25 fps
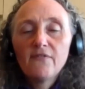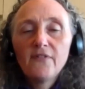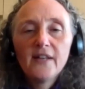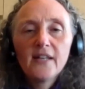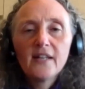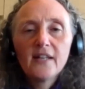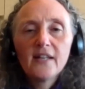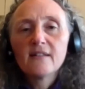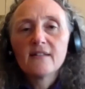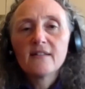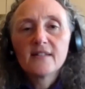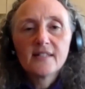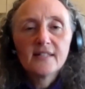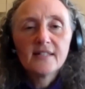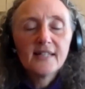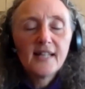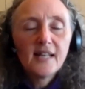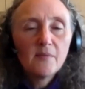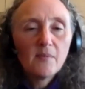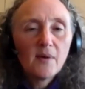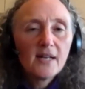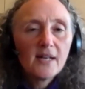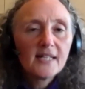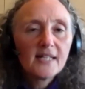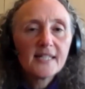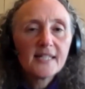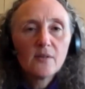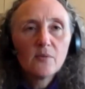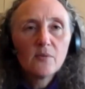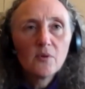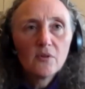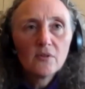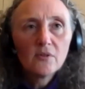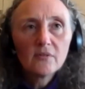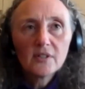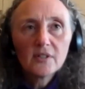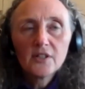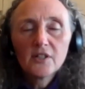fingers, and they might say,
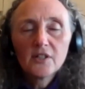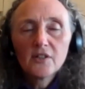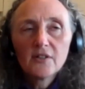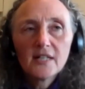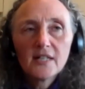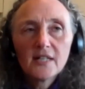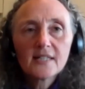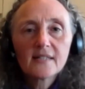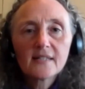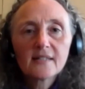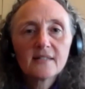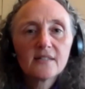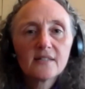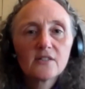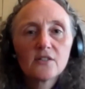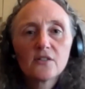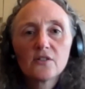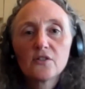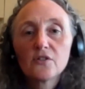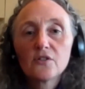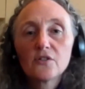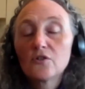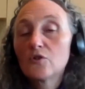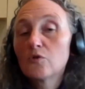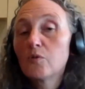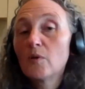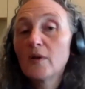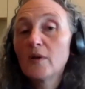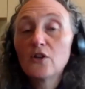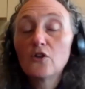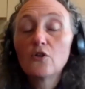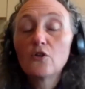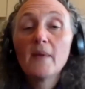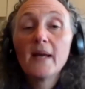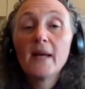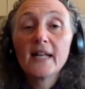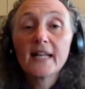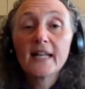well, let's
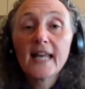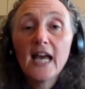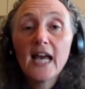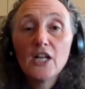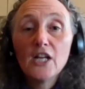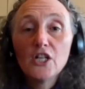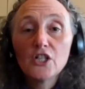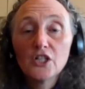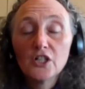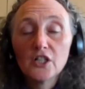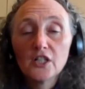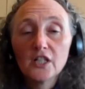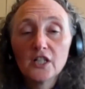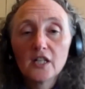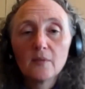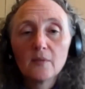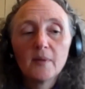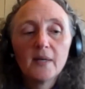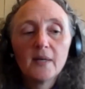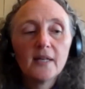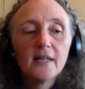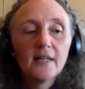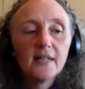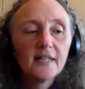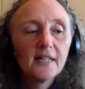tweak your medication a little bit.